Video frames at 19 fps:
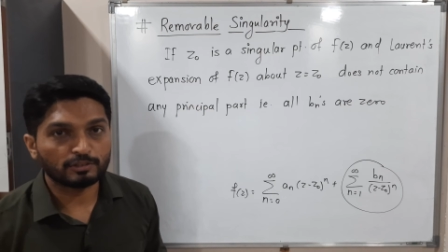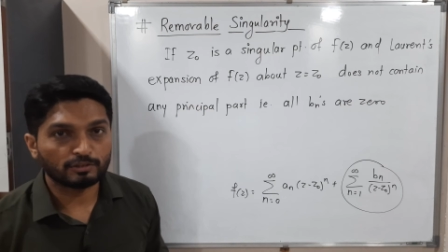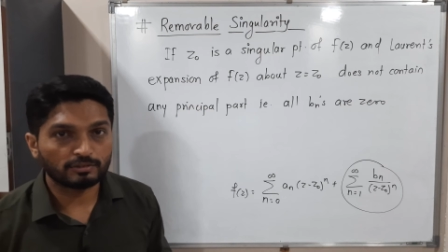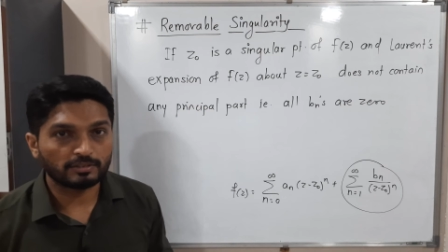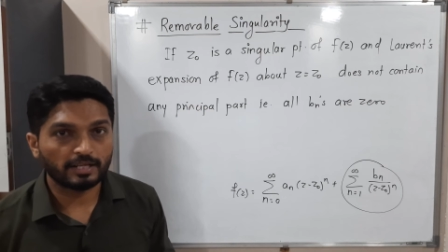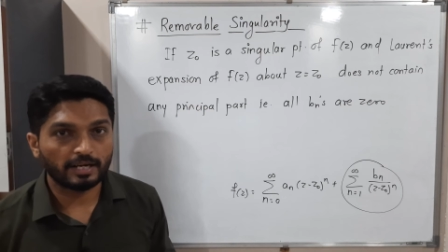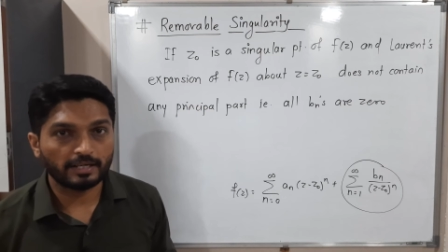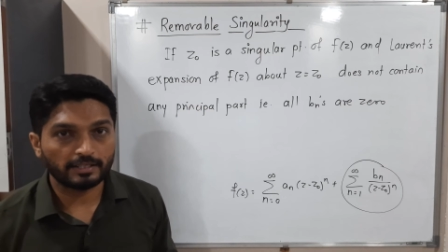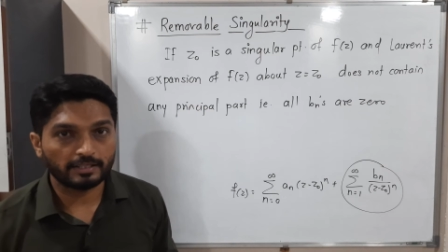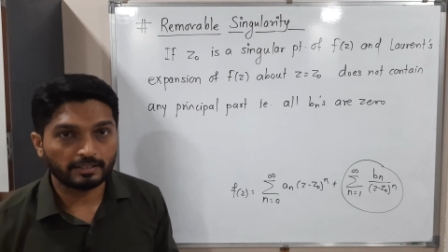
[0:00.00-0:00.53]

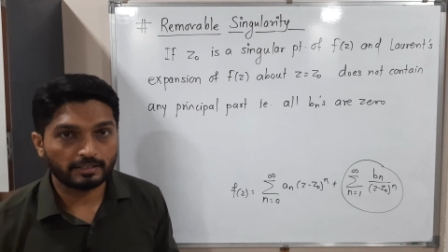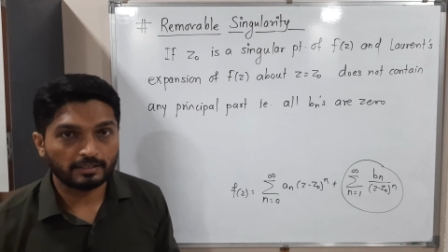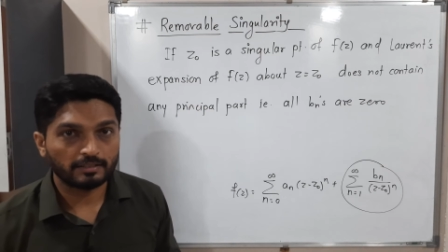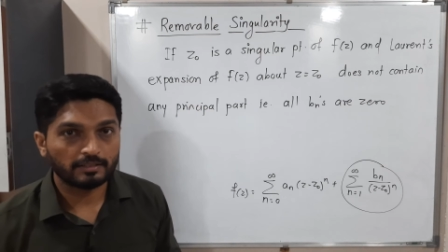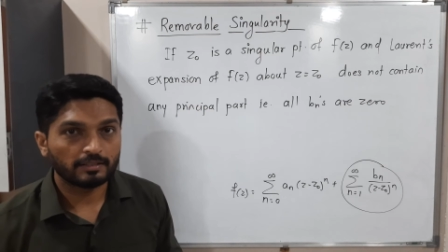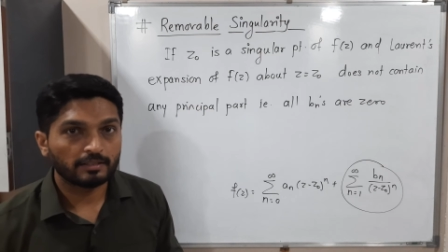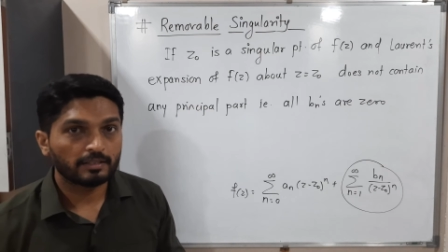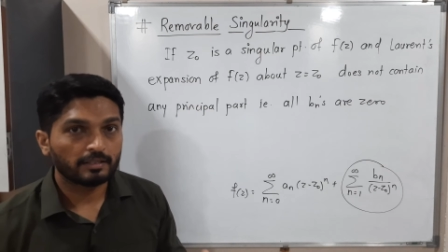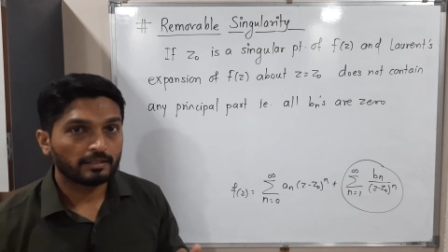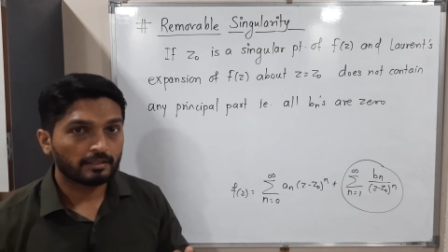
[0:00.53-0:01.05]
singularity.
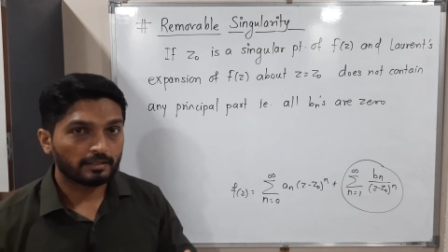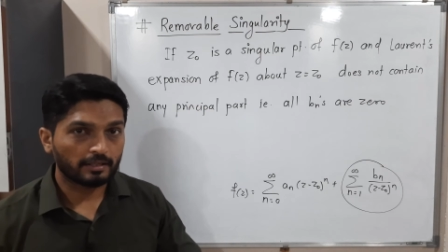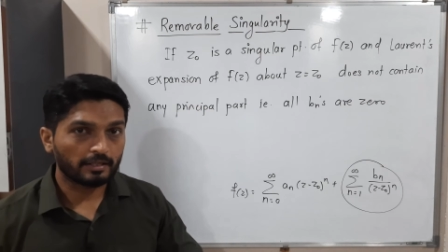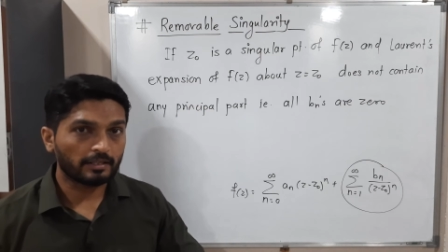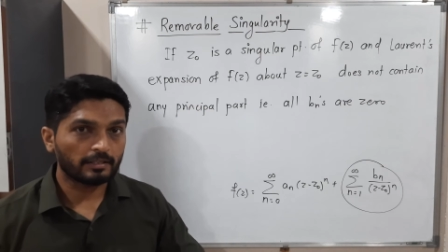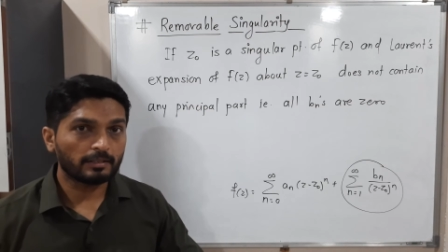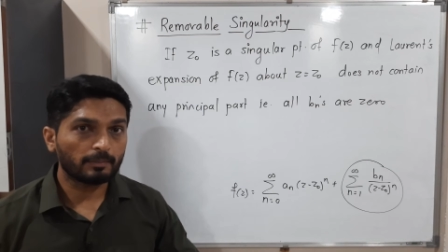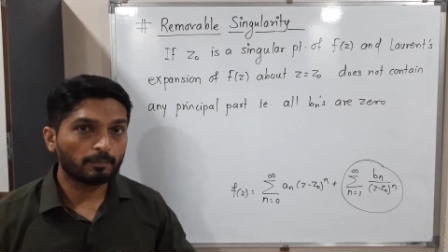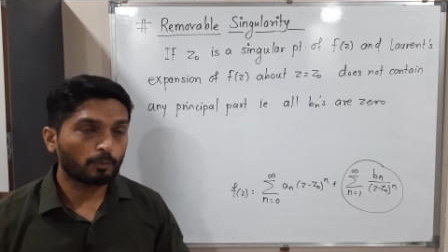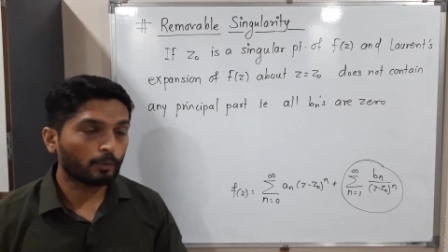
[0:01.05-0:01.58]

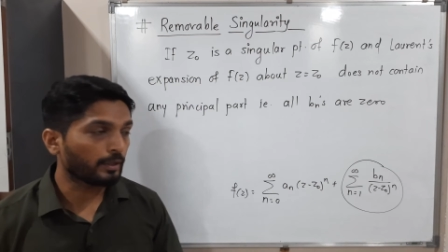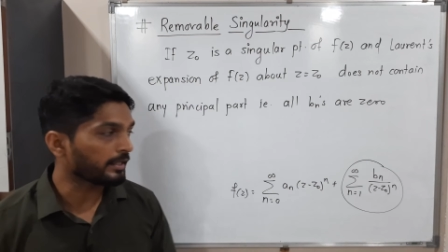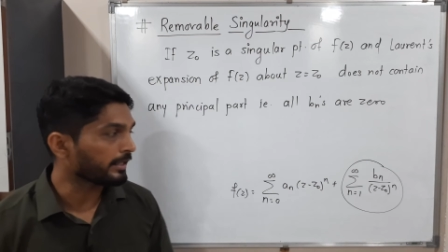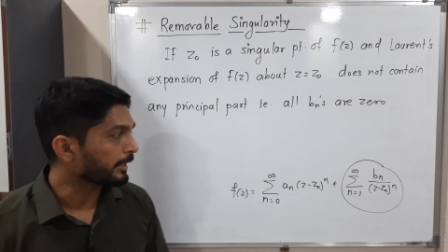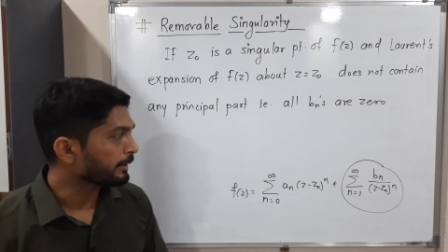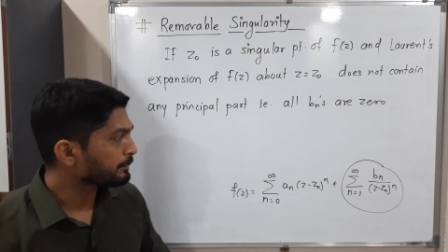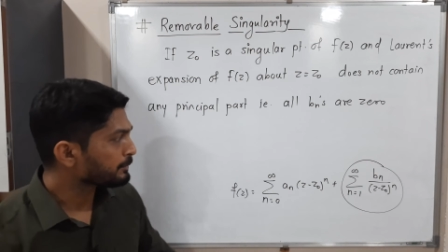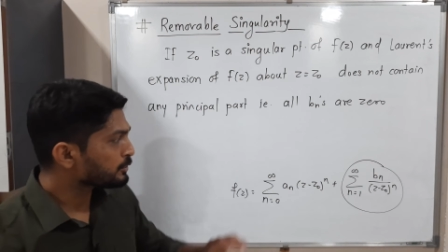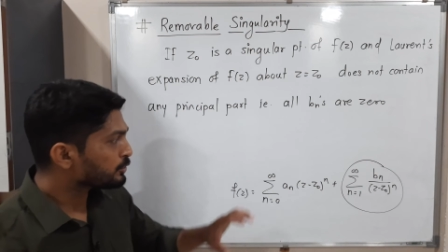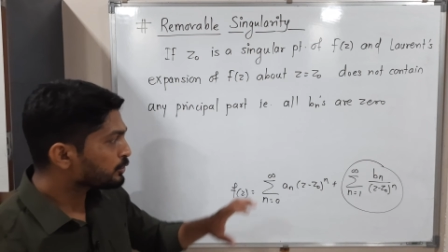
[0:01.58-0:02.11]
Getting the point?
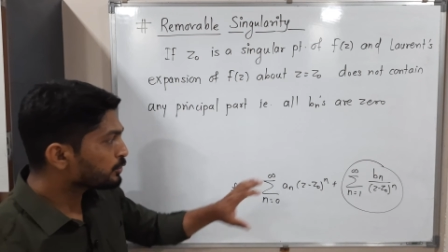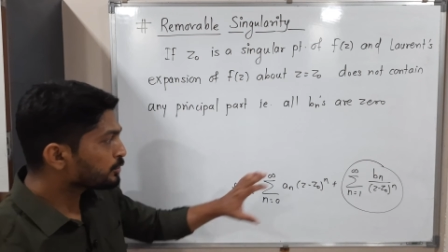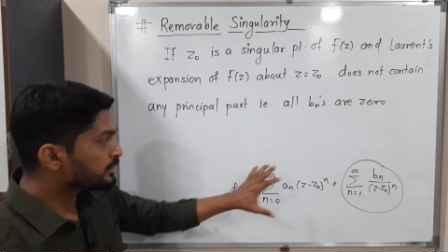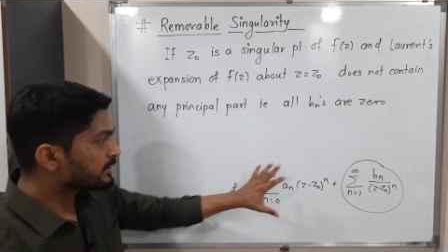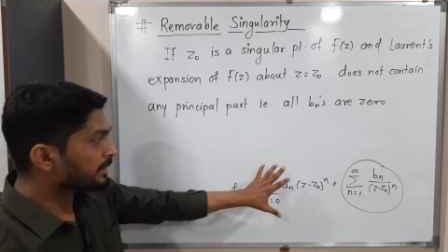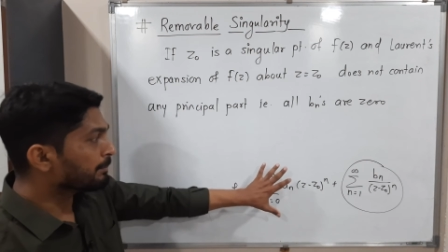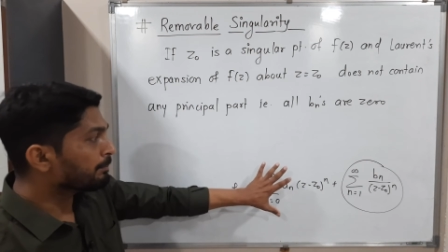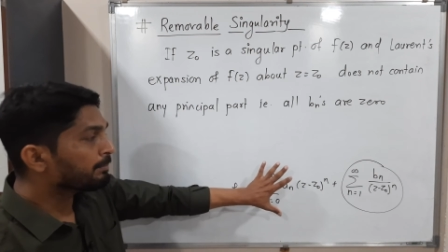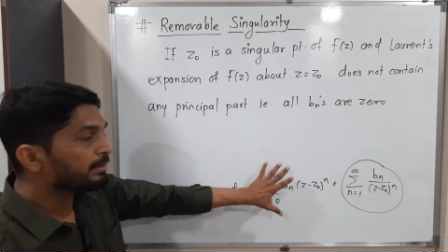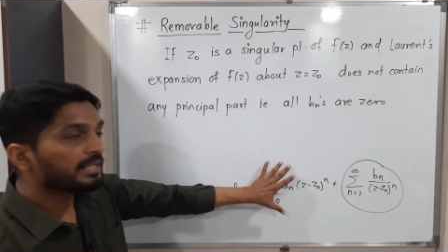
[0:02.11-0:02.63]
That means you
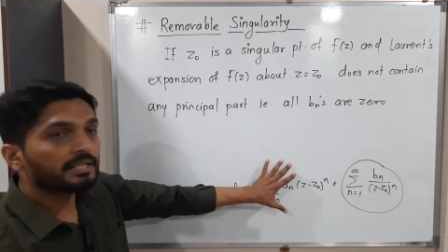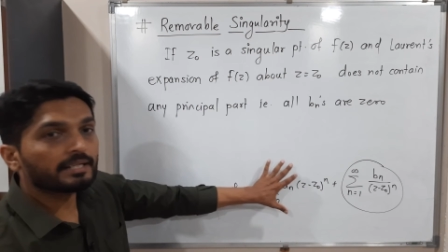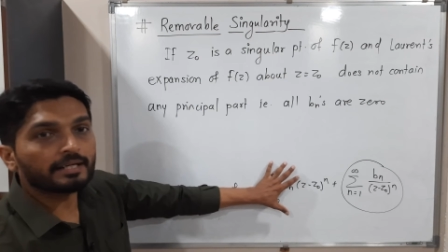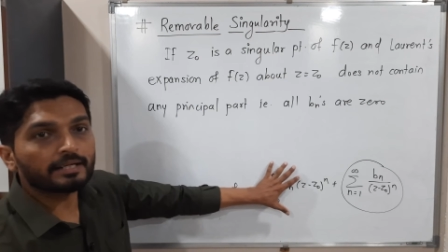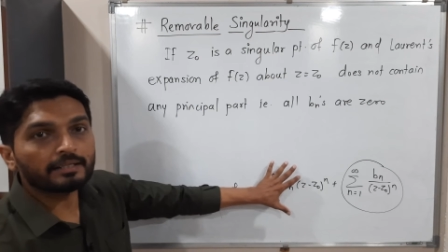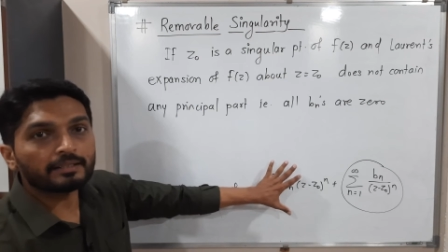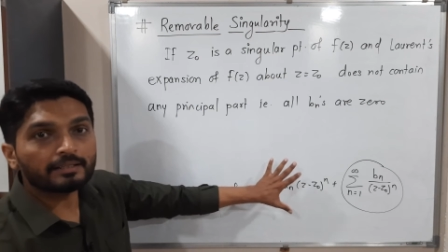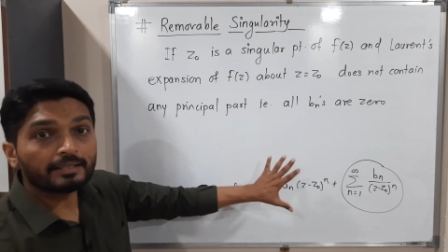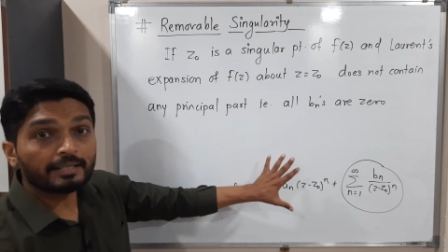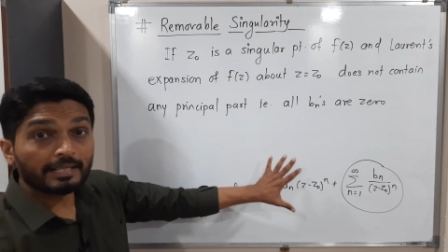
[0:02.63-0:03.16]
simply
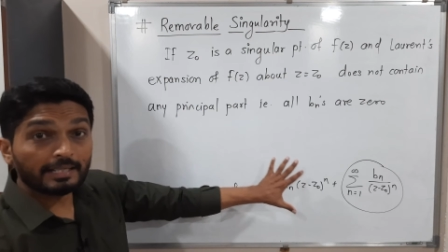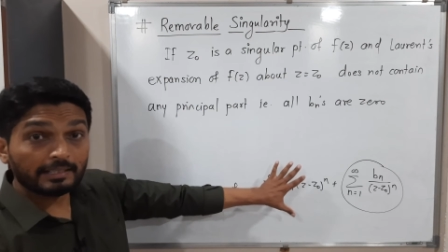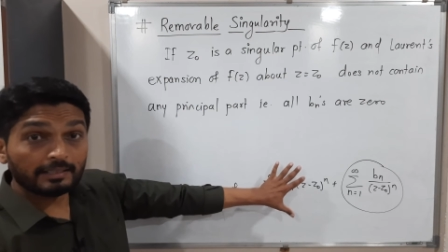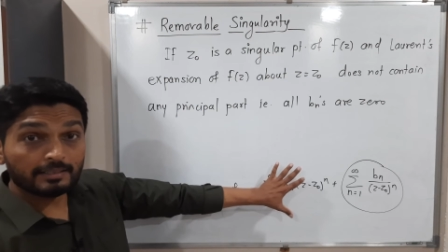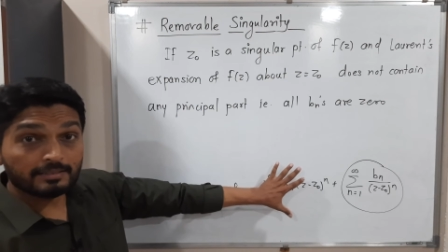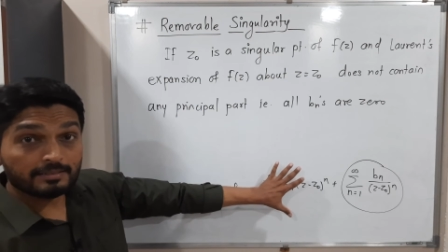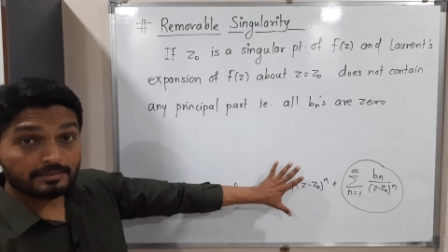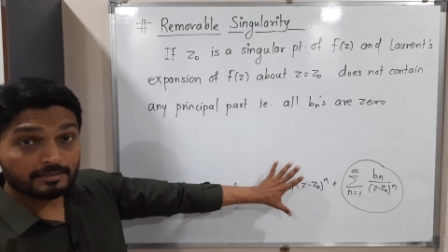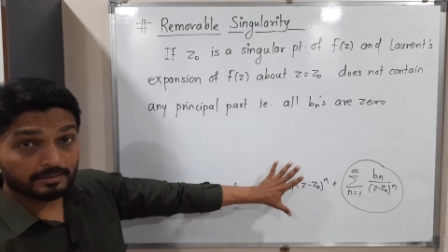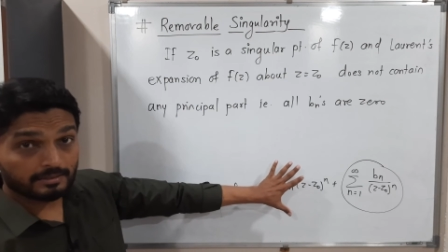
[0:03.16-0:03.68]
get a Taylor